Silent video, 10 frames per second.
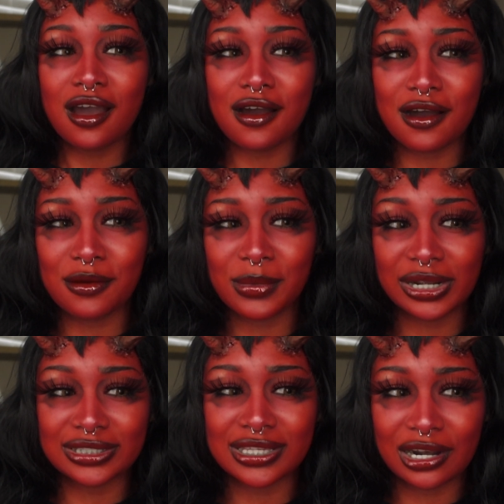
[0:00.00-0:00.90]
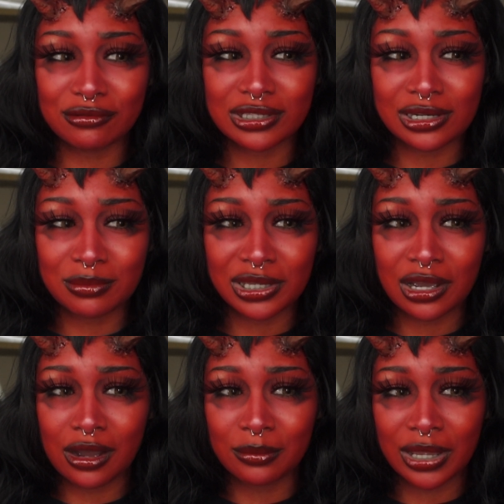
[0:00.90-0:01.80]
I said I was going to
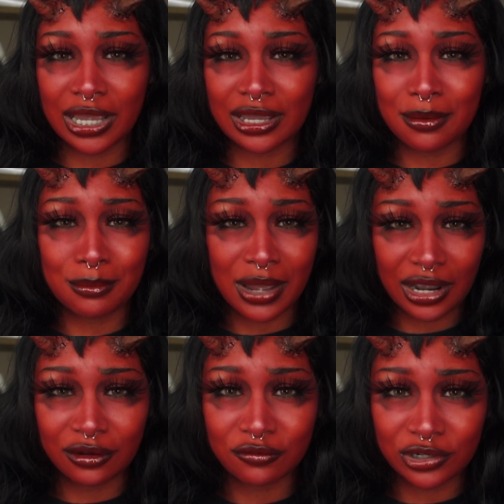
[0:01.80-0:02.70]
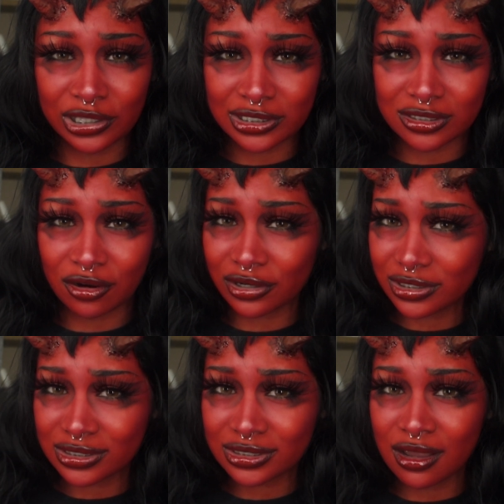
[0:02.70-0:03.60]
become a MAC freelance
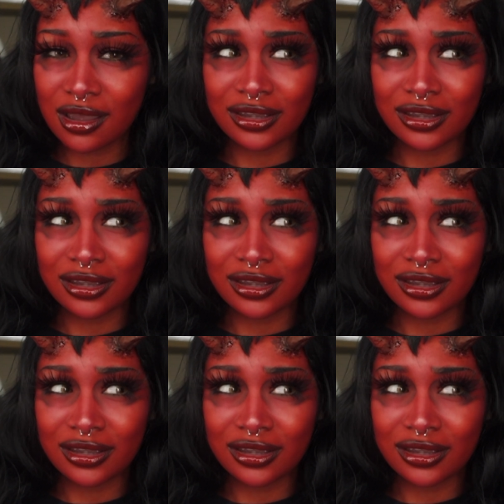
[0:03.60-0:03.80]
artist?